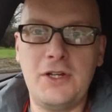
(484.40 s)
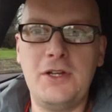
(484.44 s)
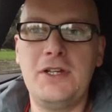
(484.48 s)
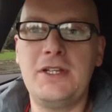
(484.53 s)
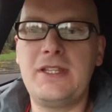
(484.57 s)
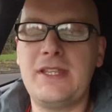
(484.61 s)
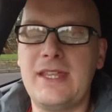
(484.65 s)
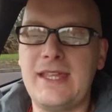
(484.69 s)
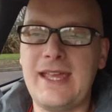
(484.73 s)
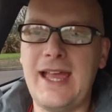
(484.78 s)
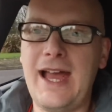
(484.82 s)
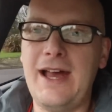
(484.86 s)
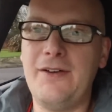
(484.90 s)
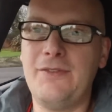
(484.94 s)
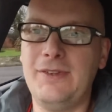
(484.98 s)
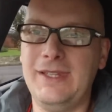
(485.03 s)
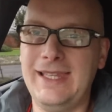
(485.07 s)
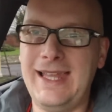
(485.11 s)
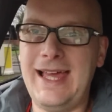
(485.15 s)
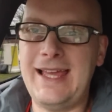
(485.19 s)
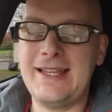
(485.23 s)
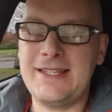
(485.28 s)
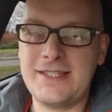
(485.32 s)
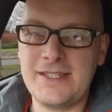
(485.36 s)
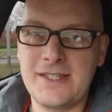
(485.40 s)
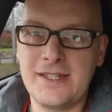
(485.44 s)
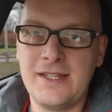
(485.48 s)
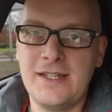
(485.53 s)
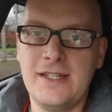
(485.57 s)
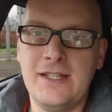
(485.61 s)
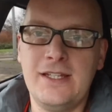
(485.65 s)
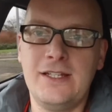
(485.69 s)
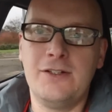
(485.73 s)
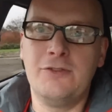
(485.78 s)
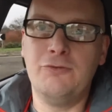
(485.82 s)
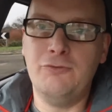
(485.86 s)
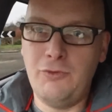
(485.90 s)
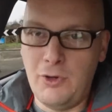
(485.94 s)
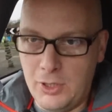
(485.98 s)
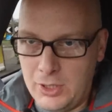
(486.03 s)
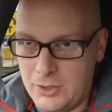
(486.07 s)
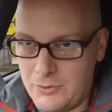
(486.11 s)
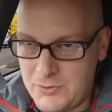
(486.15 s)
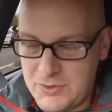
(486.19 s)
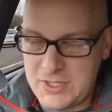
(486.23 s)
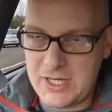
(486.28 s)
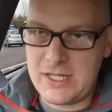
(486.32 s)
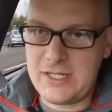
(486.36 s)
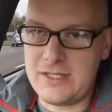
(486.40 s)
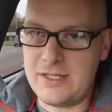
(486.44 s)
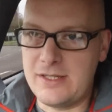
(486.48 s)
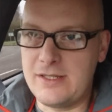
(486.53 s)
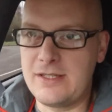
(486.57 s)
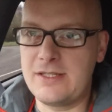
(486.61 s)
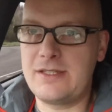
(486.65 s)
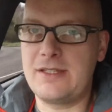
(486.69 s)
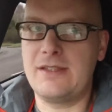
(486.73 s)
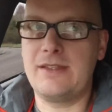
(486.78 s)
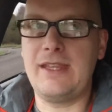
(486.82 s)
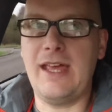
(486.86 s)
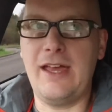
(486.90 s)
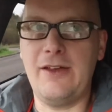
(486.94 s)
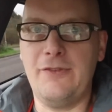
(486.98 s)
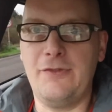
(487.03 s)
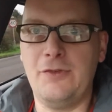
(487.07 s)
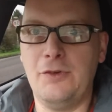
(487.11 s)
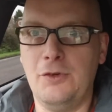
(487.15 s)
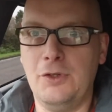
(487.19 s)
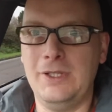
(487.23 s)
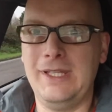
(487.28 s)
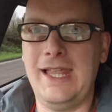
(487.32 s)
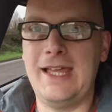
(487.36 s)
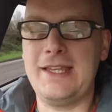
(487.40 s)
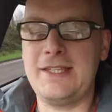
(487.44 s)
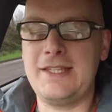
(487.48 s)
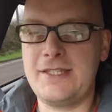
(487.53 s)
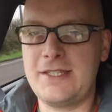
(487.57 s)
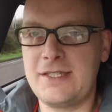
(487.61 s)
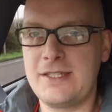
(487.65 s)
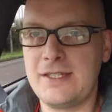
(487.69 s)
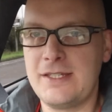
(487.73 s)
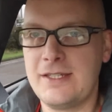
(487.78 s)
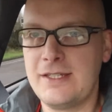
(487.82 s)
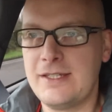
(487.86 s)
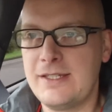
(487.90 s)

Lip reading: only do they have less rolling resistance, therefore less